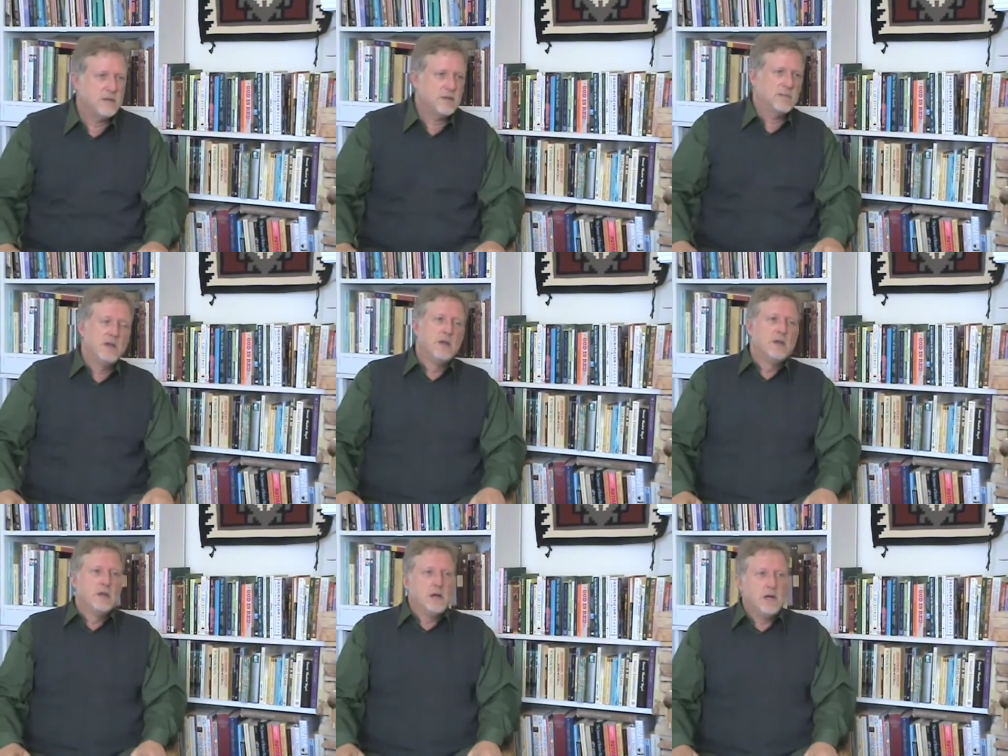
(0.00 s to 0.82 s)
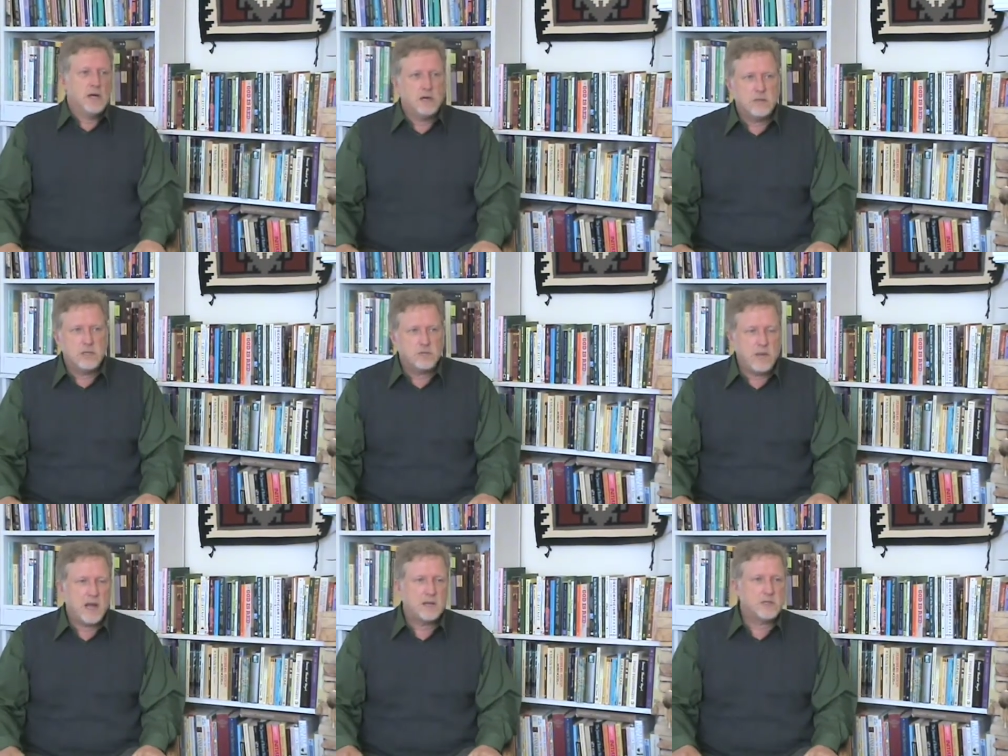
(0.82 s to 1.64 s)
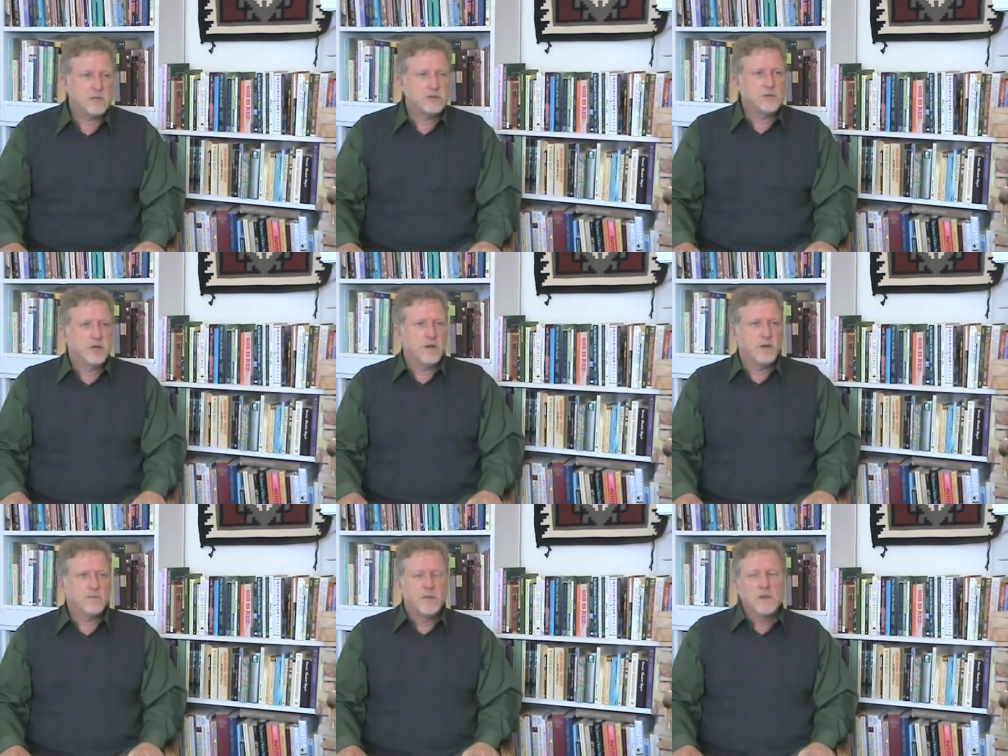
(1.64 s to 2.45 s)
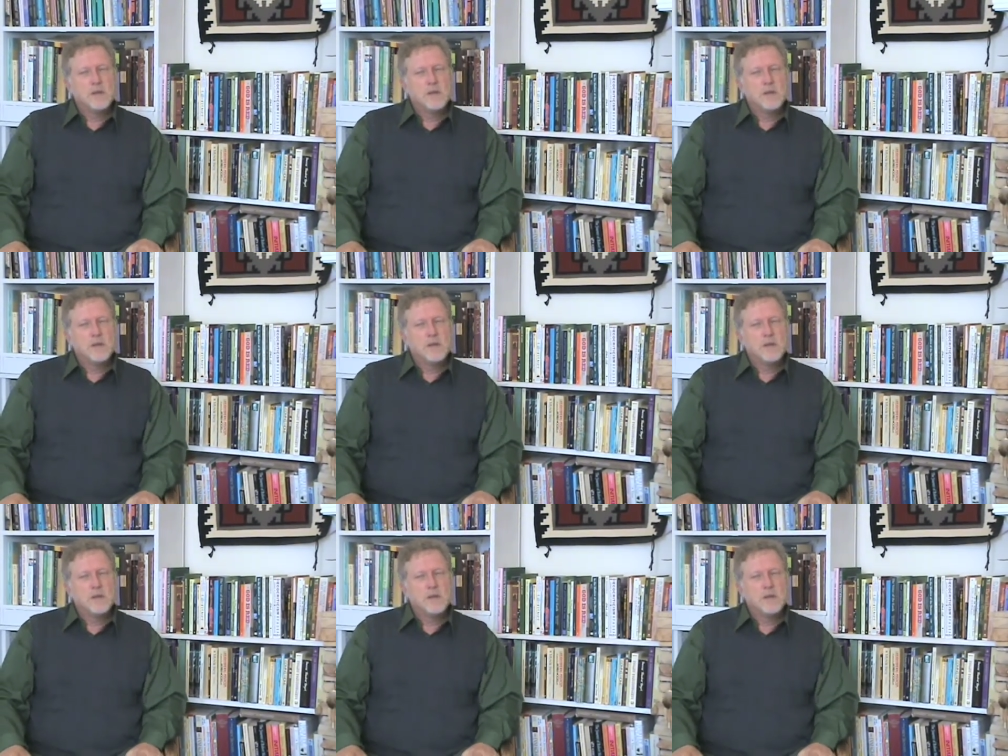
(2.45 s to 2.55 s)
and I'm, oh, these monsters, you know.